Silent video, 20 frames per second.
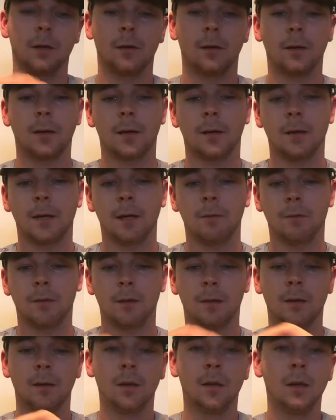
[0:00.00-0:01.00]
on how
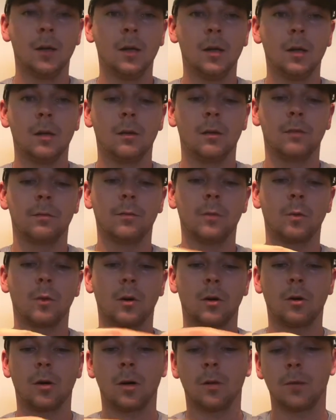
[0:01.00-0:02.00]
heavy the
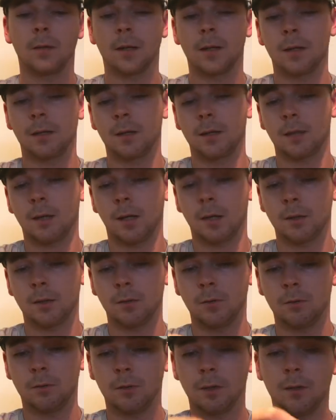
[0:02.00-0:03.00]
fluorocarbon I
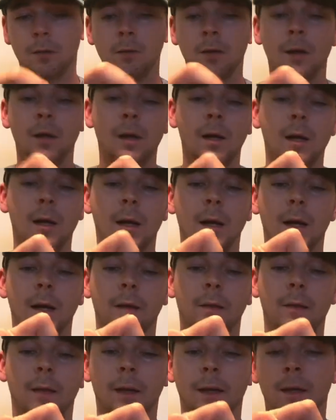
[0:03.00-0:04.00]
use is.
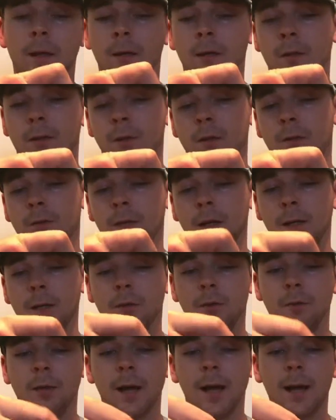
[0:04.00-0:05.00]
And then you take
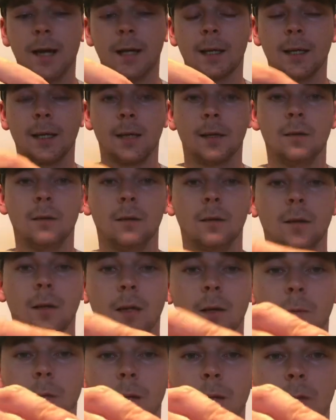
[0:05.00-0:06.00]
your tag end,
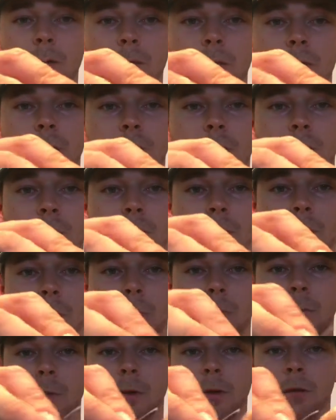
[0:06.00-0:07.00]
and where you just
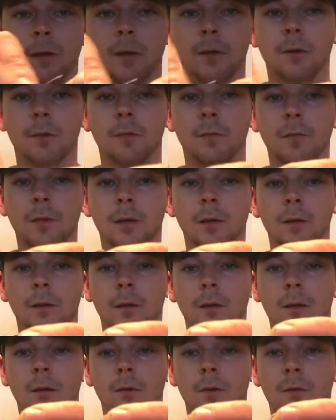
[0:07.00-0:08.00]
looped it around your
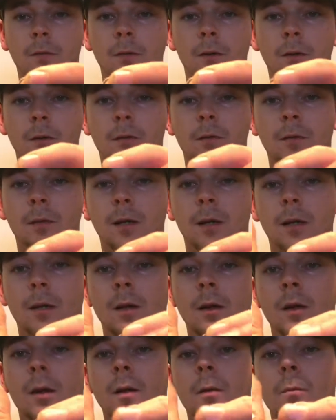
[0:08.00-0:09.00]
finger, I don't know if y'all can see it,
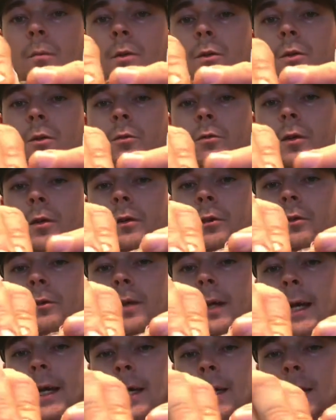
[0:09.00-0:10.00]
but you run your
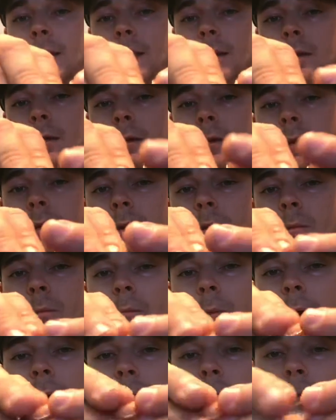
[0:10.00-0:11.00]
tag end
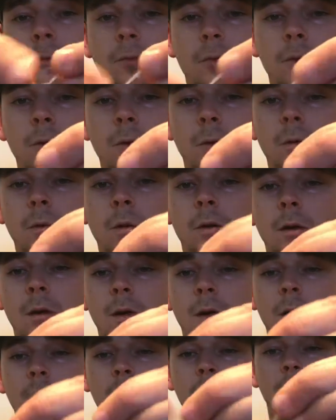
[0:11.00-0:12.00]
back through
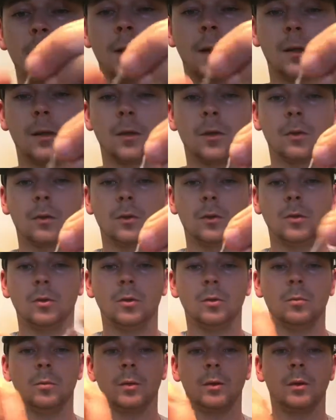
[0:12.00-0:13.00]
that little
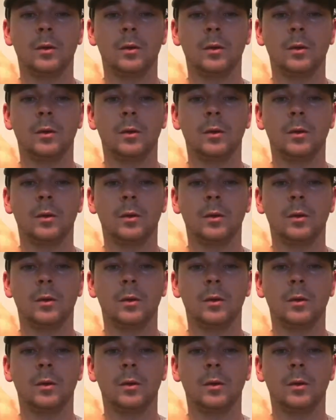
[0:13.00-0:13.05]
loop,